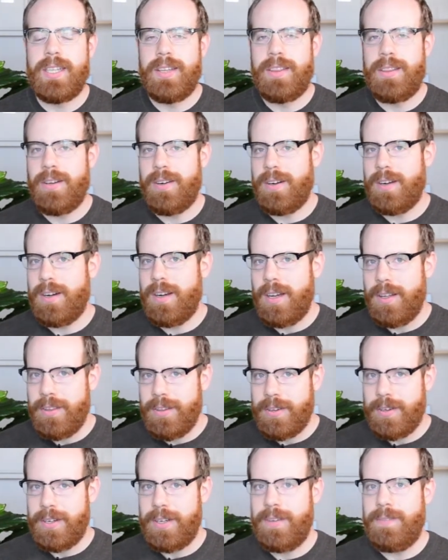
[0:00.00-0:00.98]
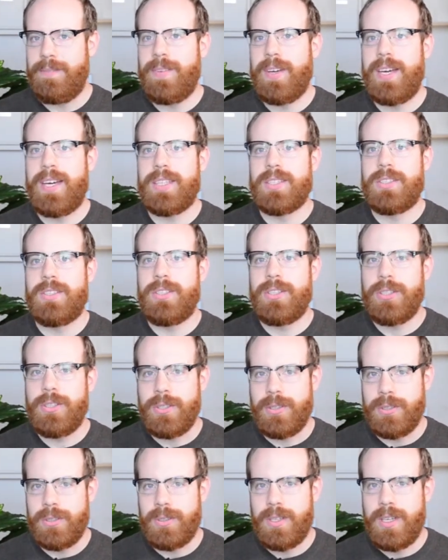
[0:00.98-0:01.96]
that there are other impacts
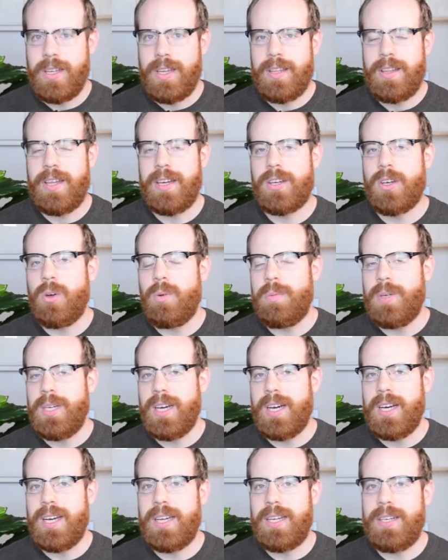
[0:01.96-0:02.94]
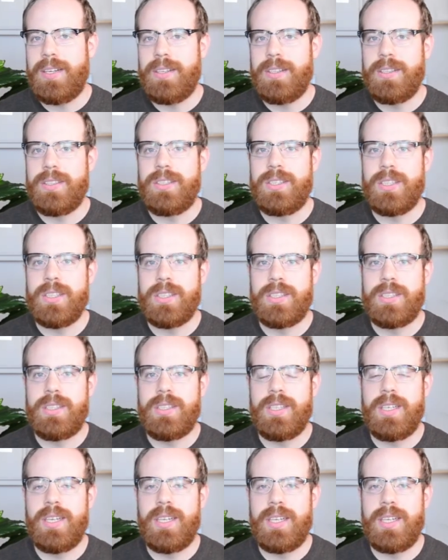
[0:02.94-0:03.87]
too that go beyond just